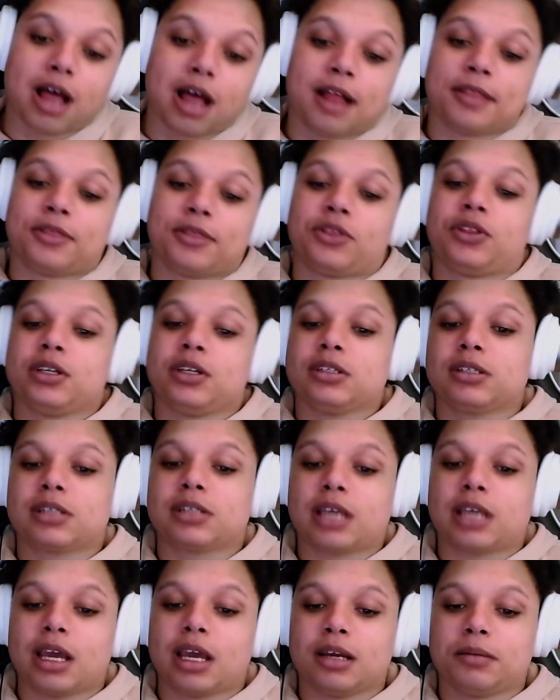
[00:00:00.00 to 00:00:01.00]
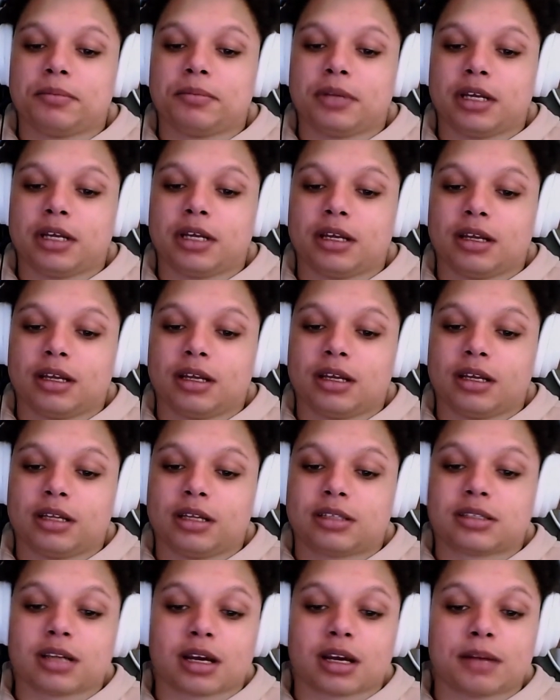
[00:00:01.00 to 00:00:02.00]
This game, it's
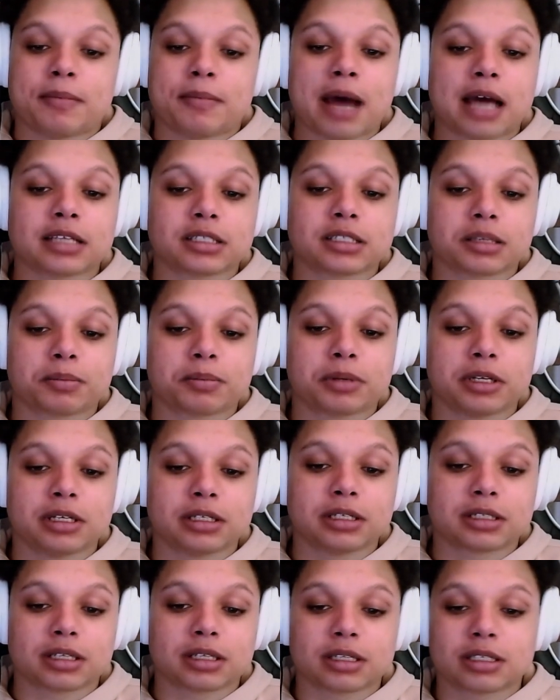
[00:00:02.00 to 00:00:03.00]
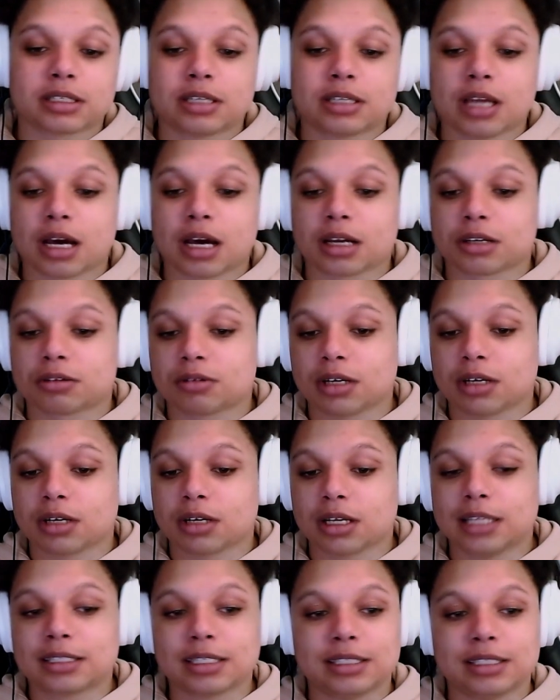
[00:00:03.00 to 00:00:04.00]
not a masterpiece, it's
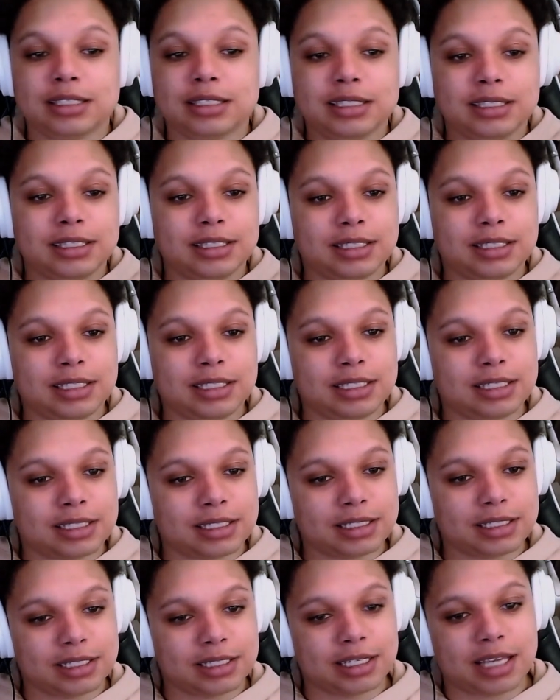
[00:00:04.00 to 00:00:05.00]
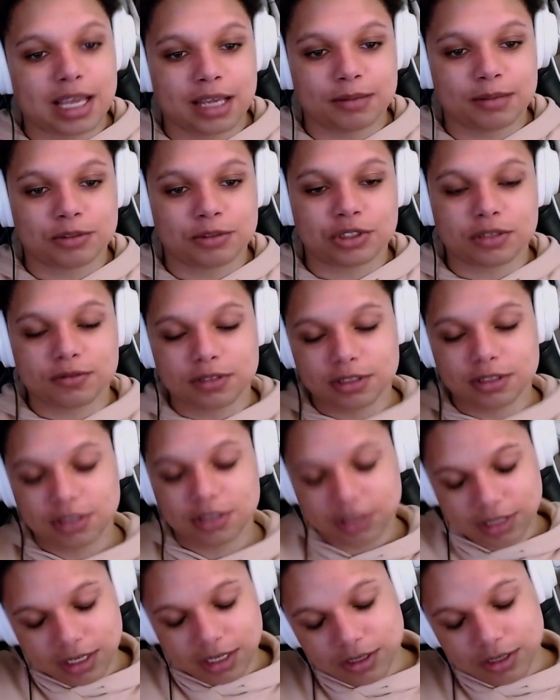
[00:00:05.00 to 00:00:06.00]
a decent game. Drifted
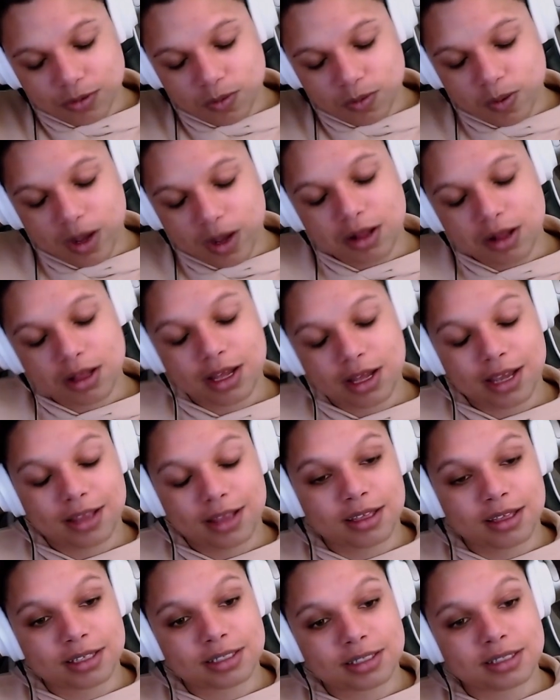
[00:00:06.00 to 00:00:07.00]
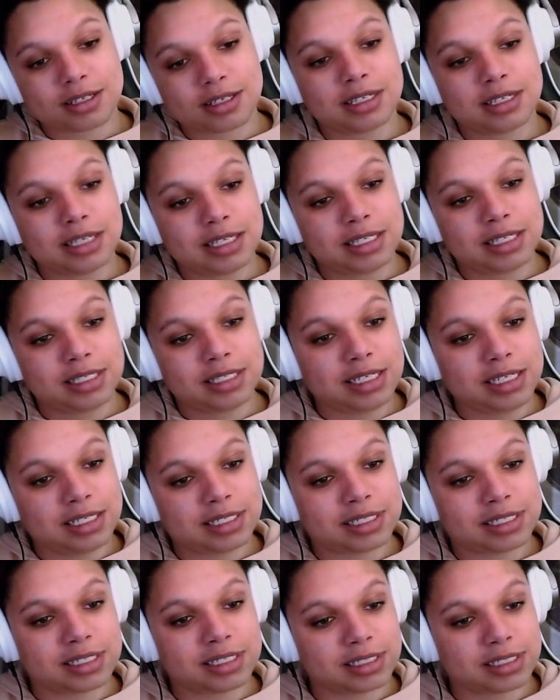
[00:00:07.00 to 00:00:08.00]
said it well. This is a
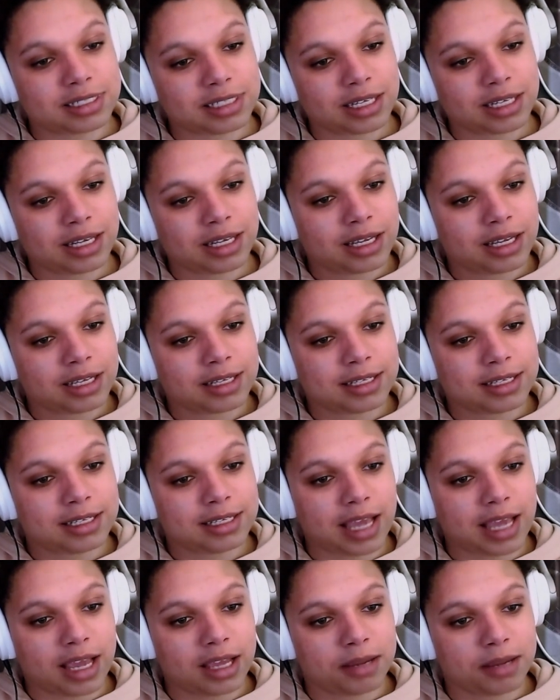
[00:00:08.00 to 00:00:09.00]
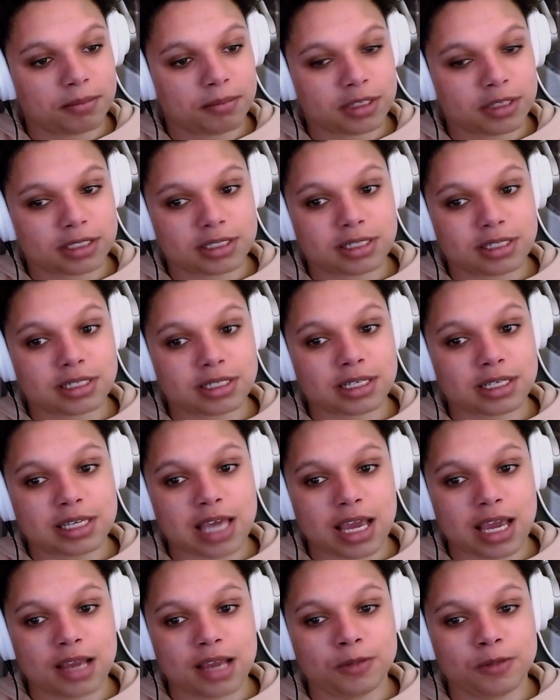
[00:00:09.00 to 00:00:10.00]
decent game. This is a
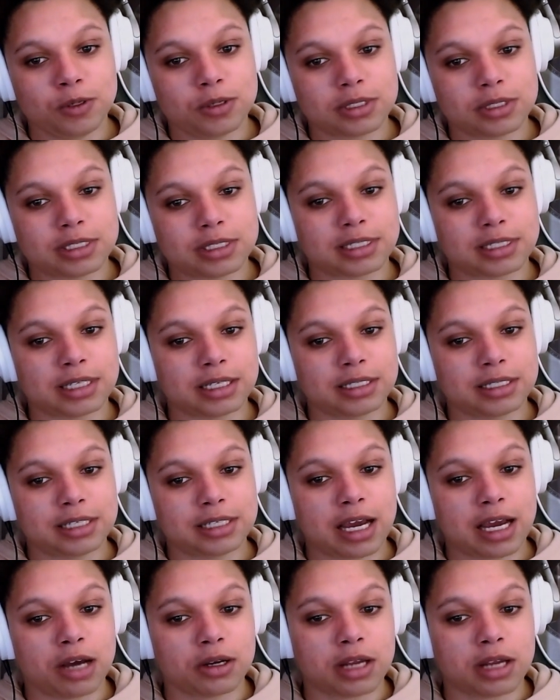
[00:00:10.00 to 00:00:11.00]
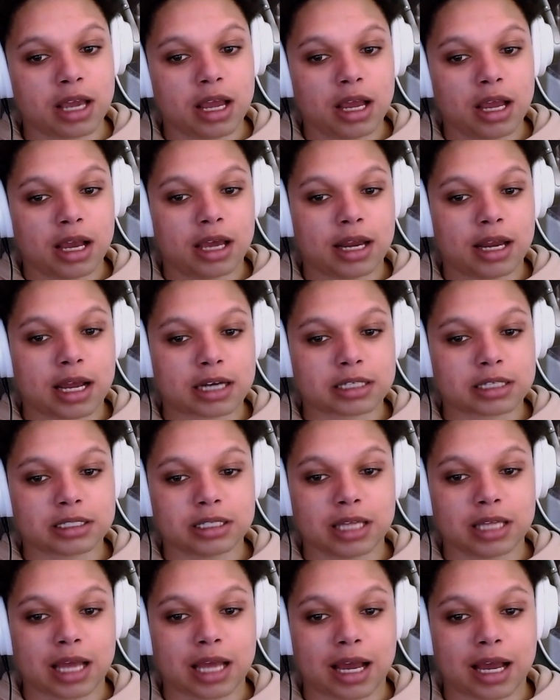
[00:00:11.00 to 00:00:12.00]
game you can sit down and actually
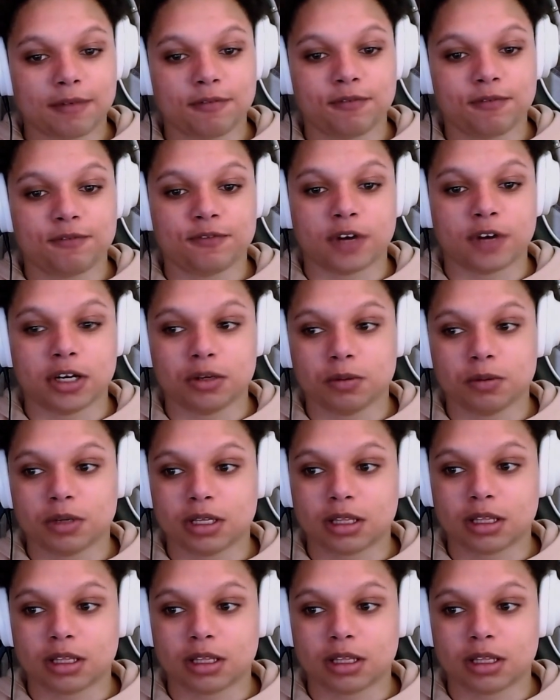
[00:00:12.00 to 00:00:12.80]
have fun with.